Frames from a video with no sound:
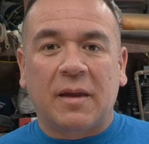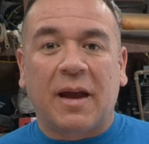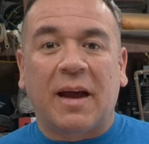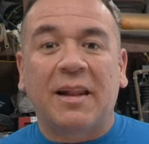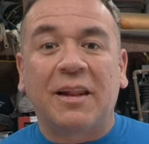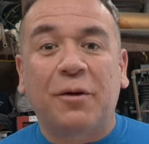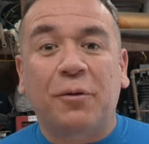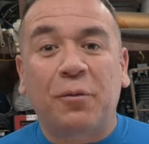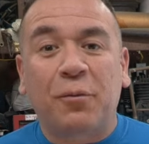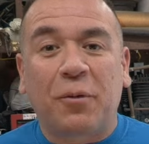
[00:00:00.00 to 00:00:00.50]

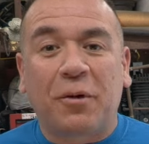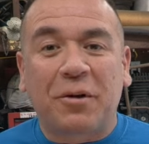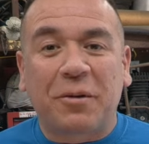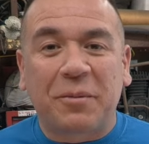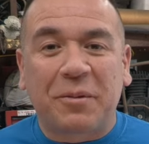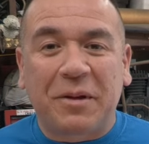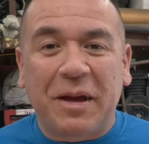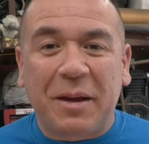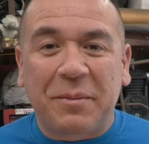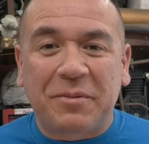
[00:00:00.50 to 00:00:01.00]
Hello and welcome
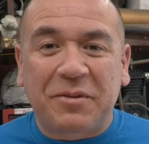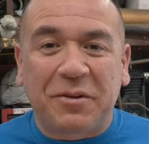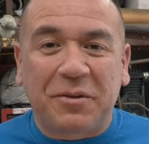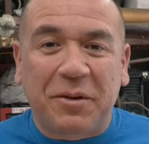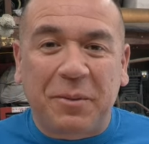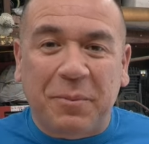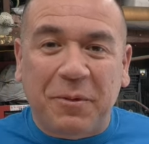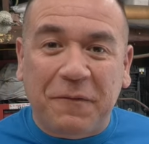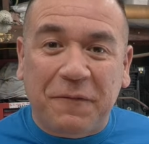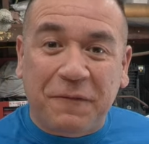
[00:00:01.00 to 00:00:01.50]
to episode
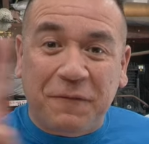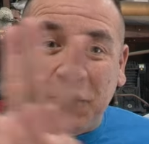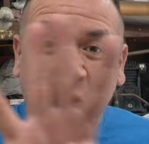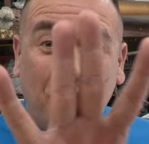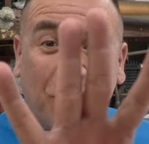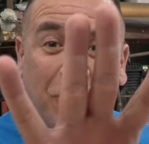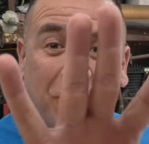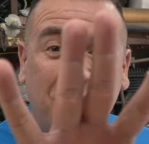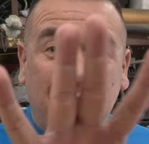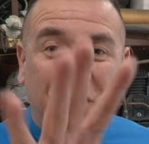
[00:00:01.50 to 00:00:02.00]
number
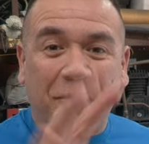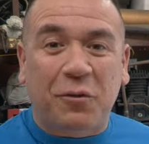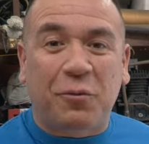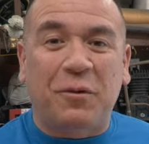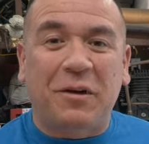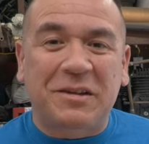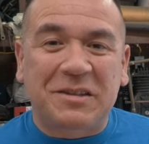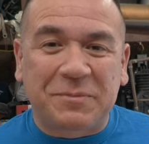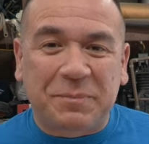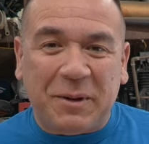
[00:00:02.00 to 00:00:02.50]
4 of a
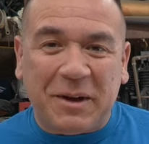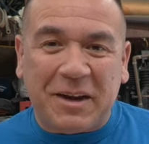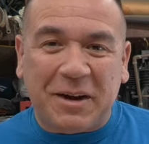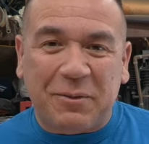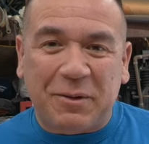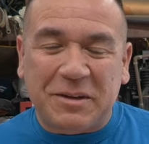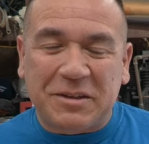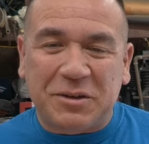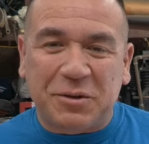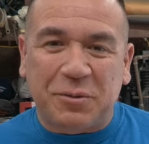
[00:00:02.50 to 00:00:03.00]
Rust Bucket
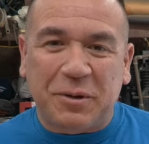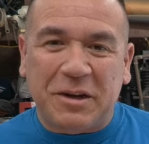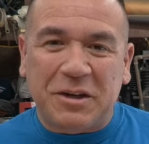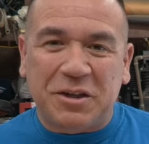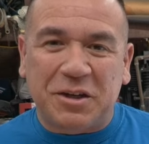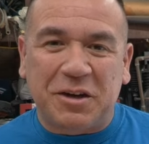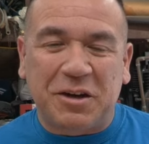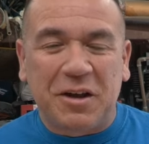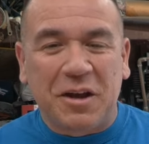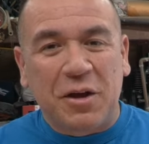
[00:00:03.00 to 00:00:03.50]

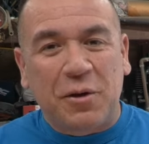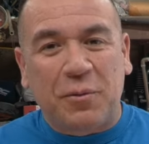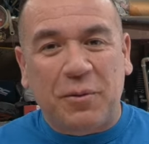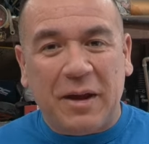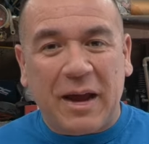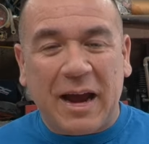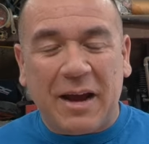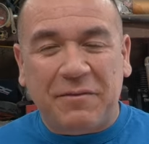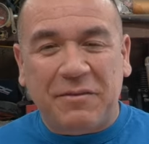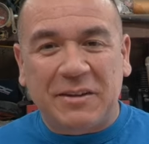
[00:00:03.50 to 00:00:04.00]
Restoration. We
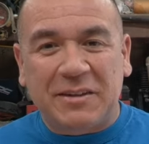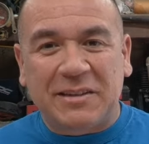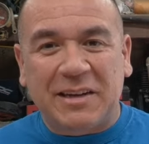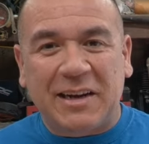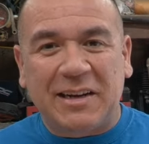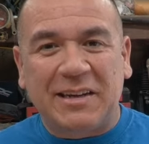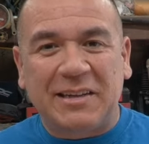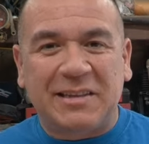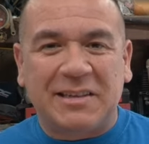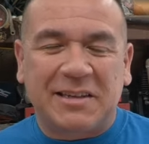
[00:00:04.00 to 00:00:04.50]
have this
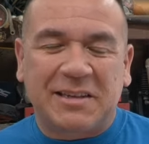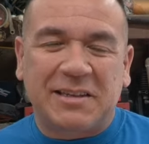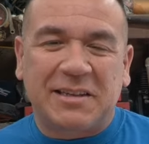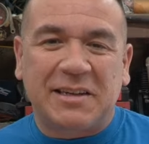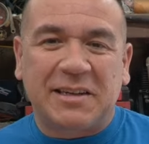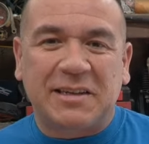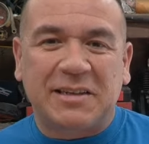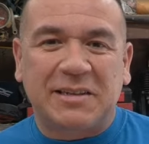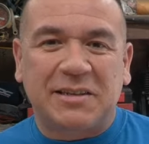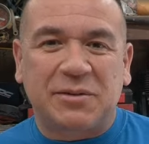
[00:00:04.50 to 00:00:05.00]

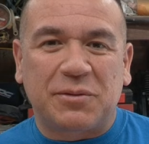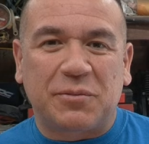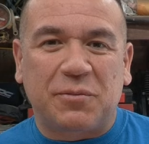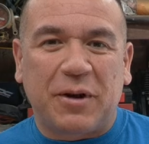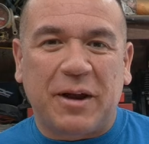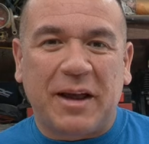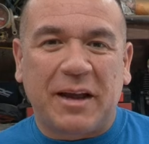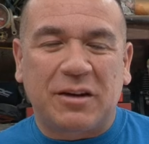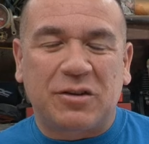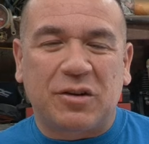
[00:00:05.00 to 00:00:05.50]
1966
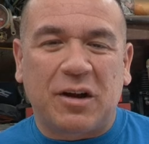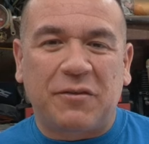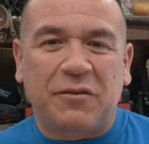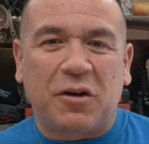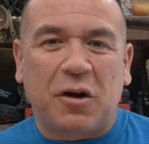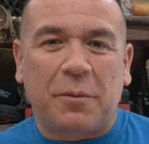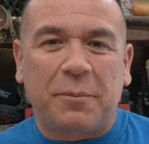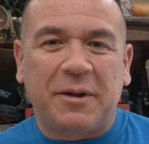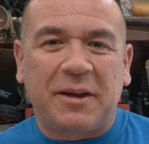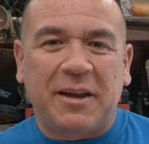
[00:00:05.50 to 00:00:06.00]
right-hand drive
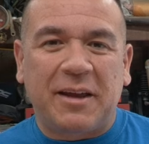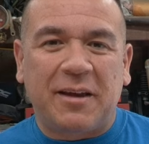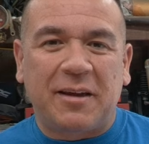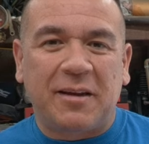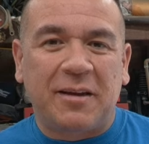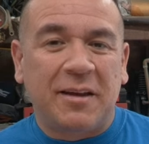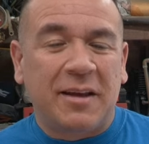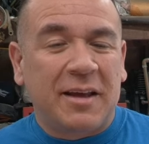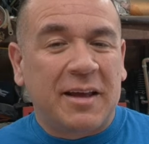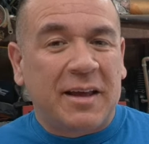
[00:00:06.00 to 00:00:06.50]
Karmann Ghia
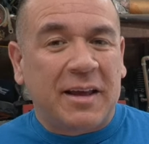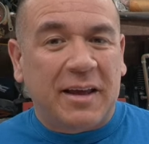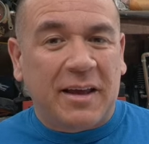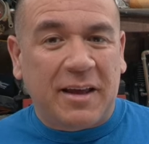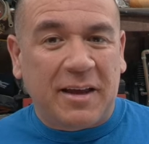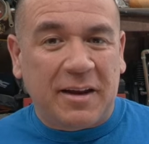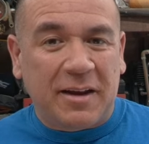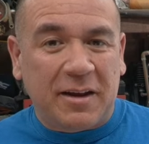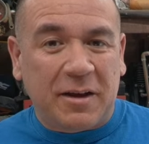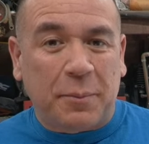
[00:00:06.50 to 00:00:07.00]

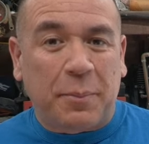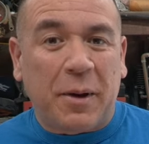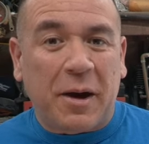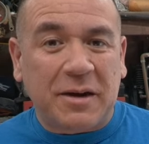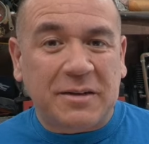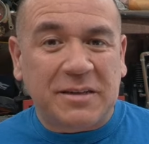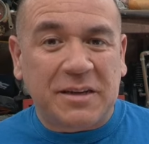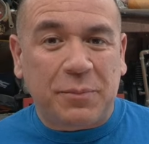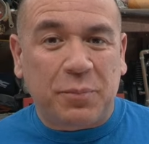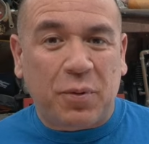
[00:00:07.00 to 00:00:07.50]
in
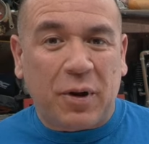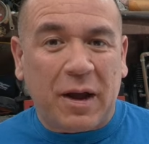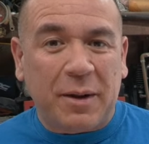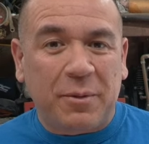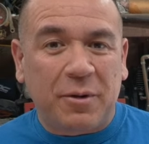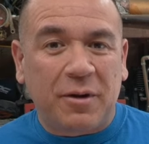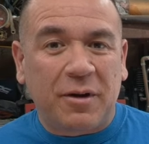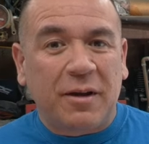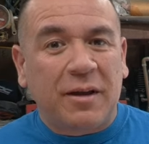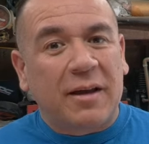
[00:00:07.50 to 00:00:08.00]
epoxy
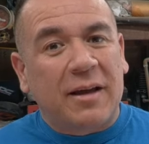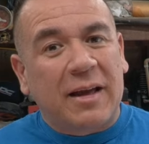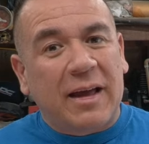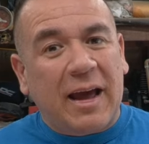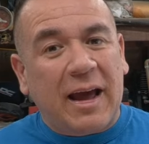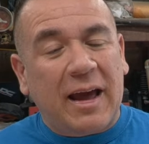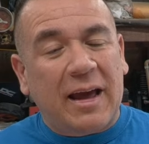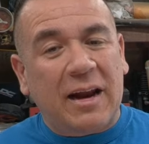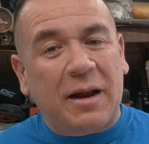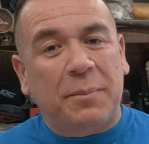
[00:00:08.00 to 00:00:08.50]
primer,
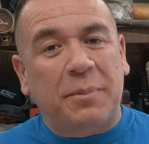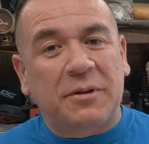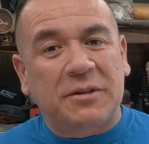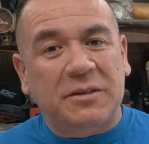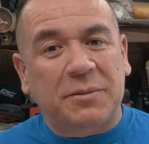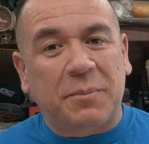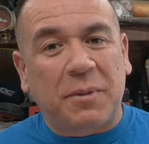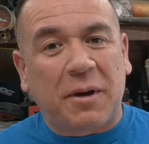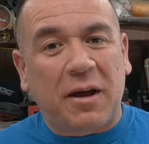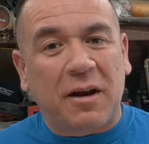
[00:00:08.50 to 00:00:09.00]
and I put
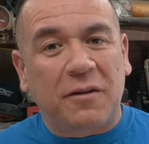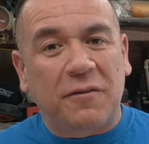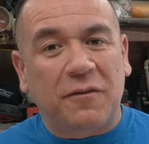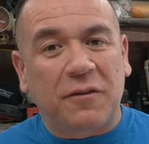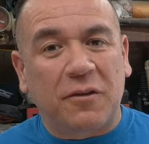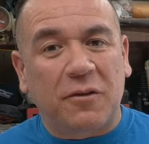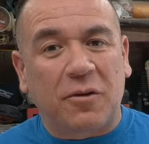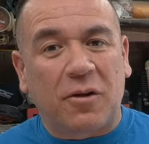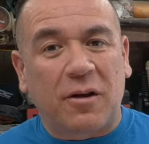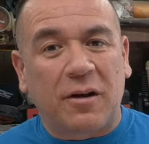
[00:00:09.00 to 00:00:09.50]
some body
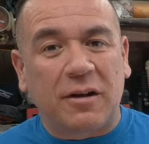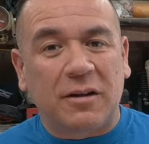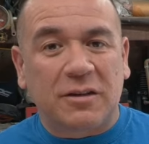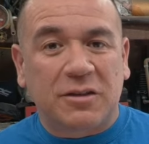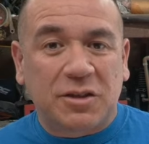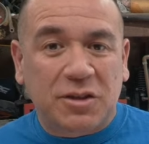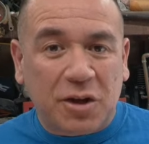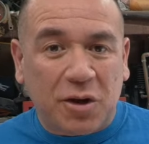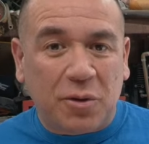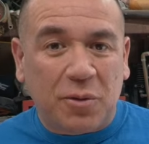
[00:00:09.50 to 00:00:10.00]
filler on it.
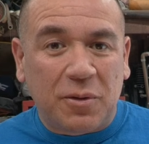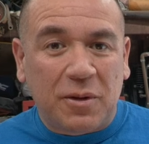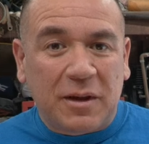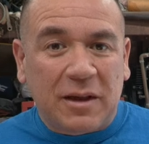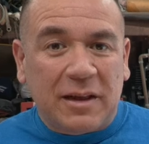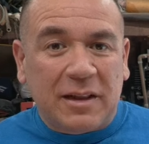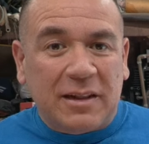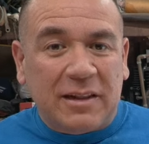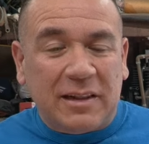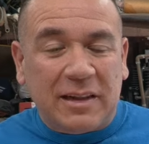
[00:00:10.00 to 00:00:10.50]
So
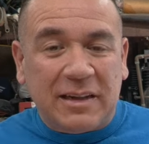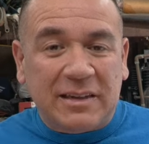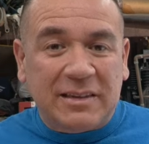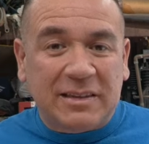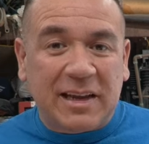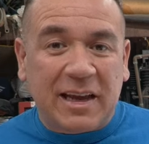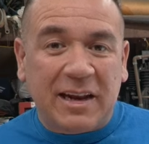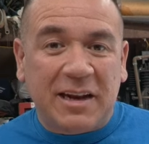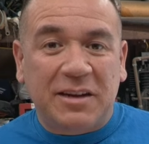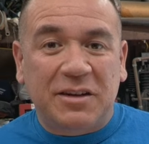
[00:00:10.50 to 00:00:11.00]
let's
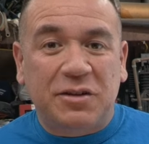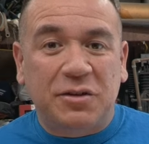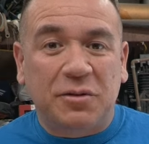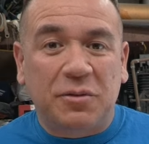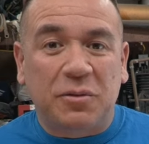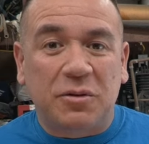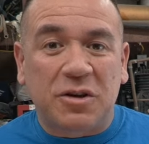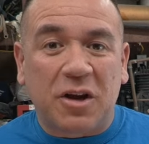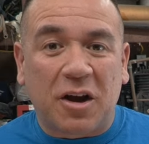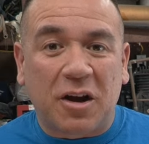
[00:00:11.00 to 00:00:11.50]
get
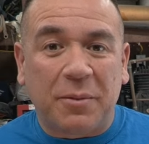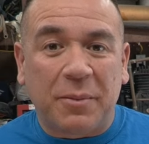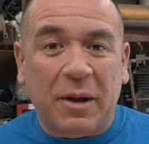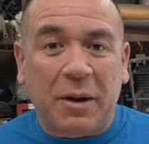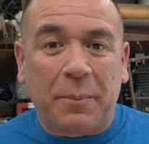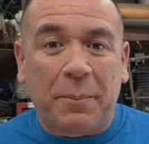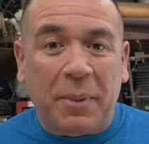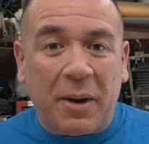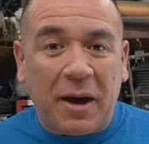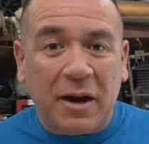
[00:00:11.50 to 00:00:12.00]
into talking
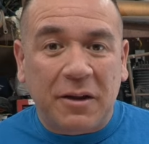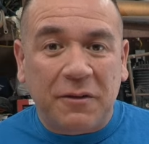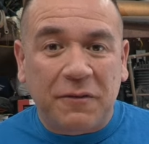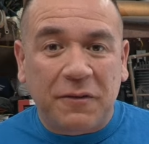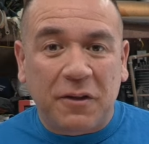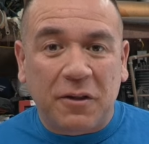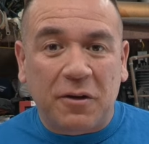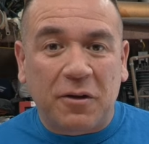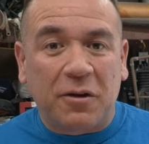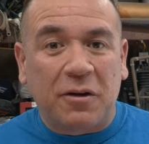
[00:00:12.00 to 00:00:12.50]
about body
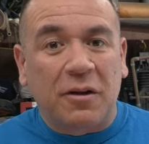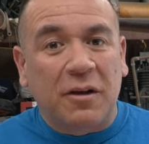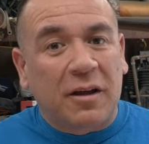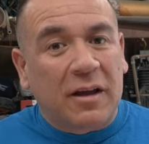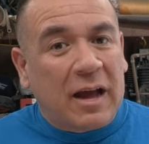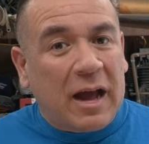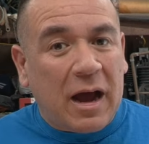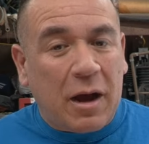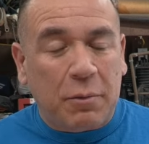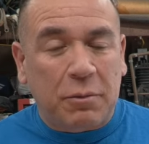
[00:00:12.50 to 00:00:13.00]
filler,
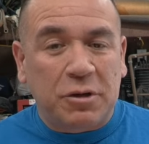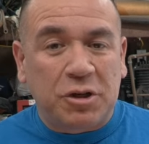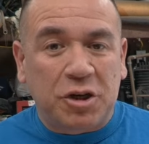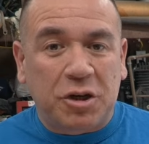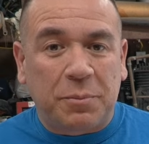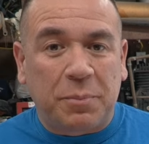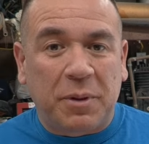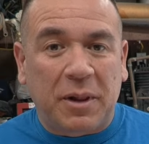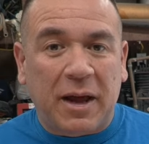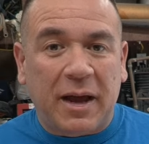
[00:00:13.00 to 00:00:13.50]
how we should
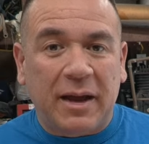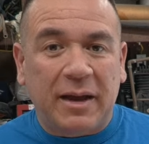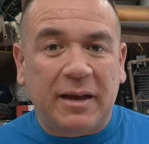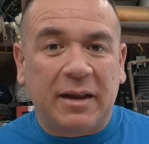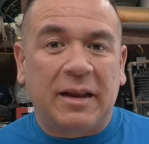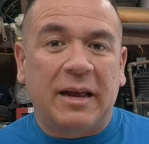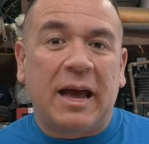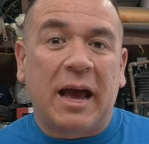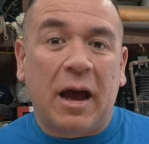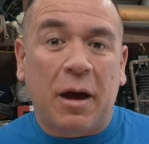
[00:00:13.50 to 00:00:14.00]
apply
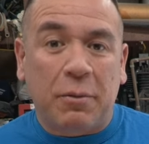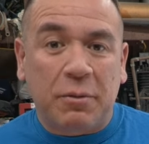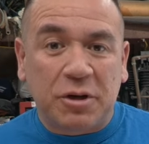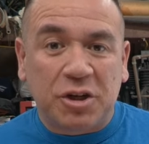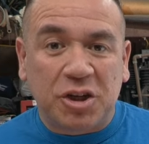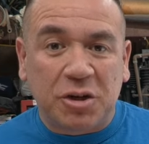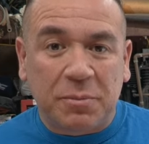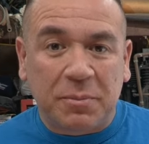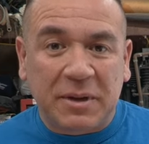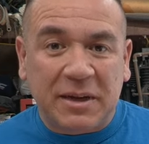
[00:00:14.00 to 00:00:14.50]
it, how we
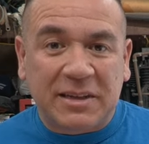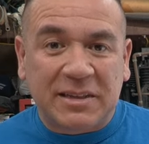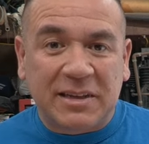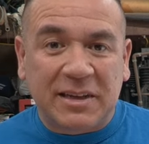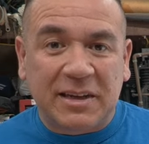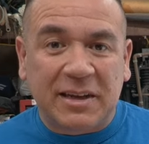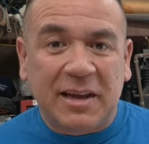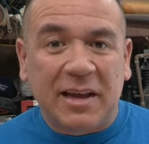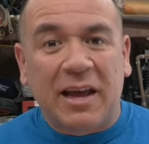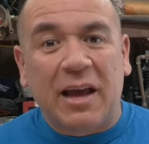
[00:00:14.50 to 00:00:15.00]
should mix
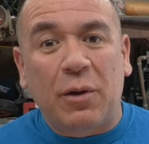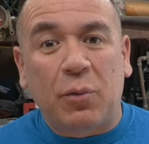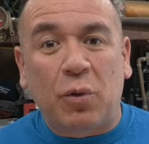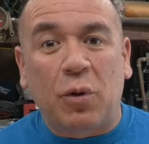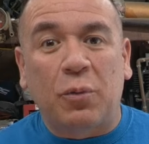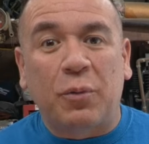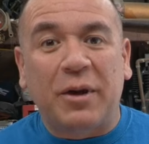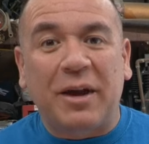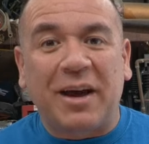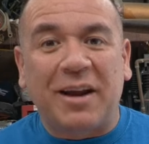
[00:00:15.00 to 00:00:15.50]
it, and
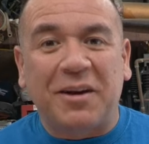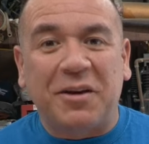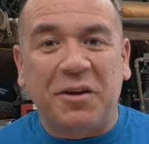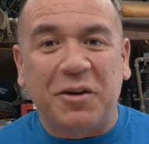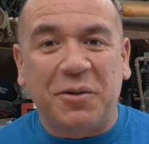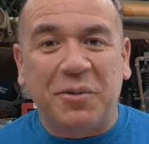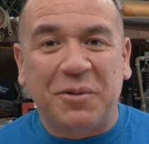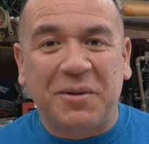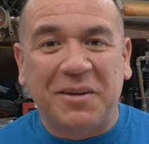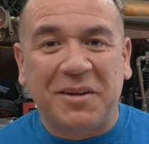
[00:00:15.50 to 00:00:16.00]
what we got to do.